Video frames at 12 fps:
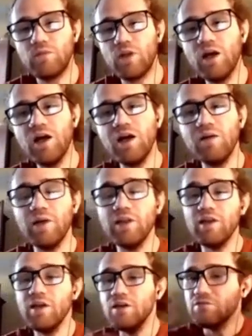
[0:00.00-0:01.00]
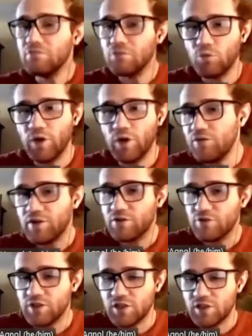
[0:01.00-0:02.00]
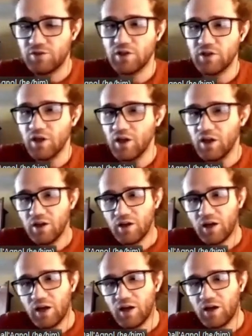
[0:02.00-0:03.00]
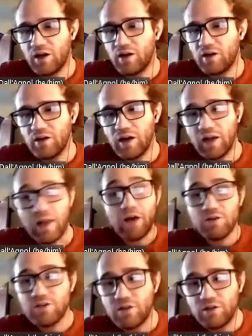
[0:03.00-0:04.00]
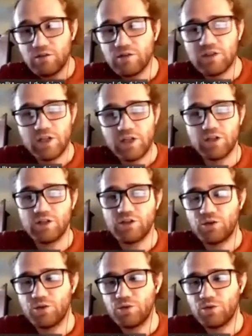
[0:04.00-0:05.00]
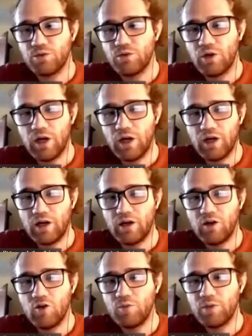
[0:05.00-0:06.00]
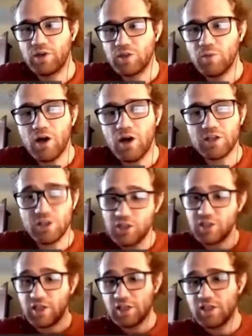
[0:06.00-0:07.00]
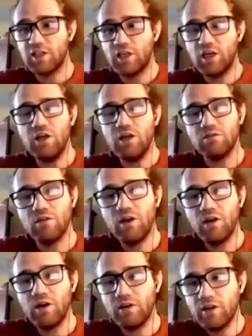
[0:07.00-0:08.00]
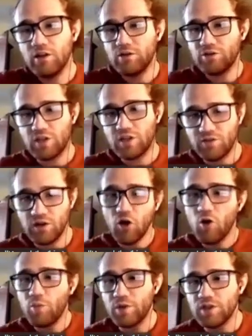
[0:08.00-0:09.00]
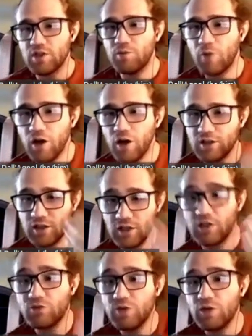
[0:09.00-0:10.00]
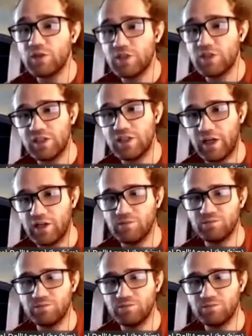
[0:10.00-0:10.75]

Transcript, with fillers: um, and then whenever the receiver uh, allows the sender to uh, open this box, it just sends the key, and then the receiver opens the box and can read what's inside.